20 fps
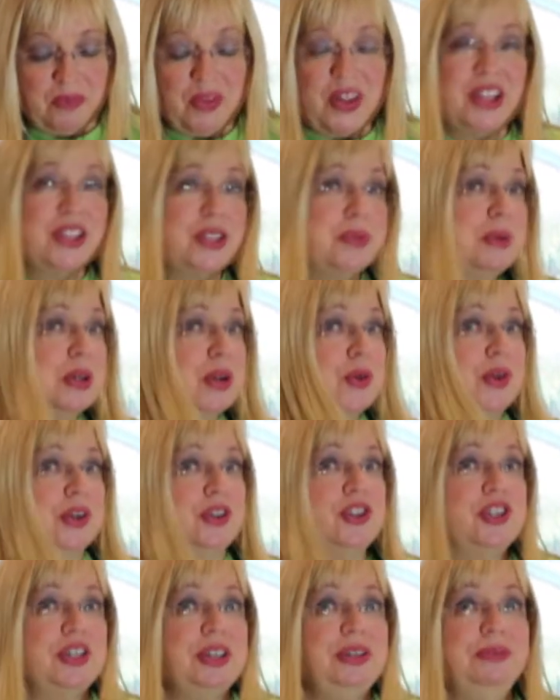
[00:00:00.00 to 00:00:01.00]
It's a bit
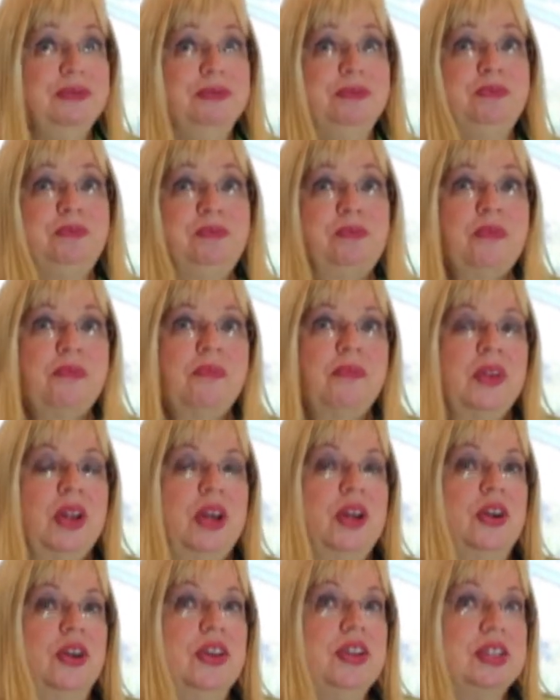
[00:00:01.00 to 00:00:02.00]
crunchy,
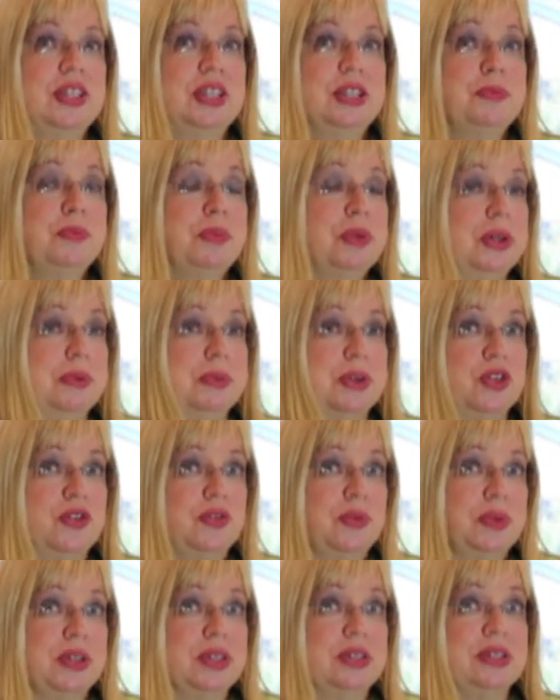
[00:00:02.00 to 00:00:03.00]
and I think that's pretty much
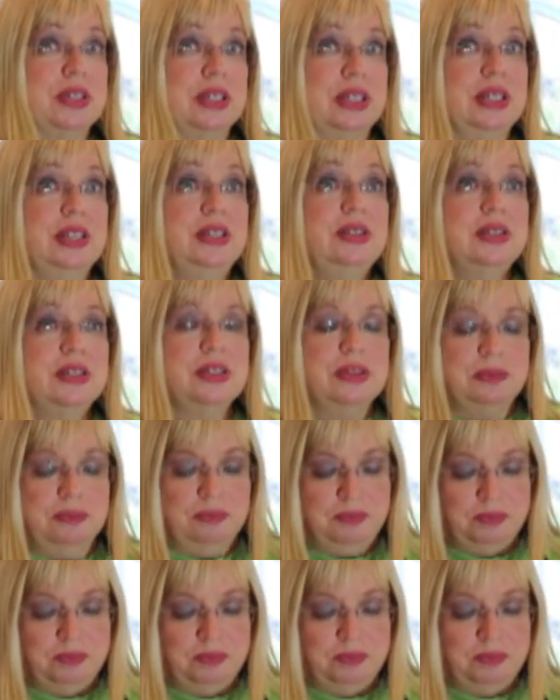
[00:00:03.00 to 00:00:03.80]
from the seeds.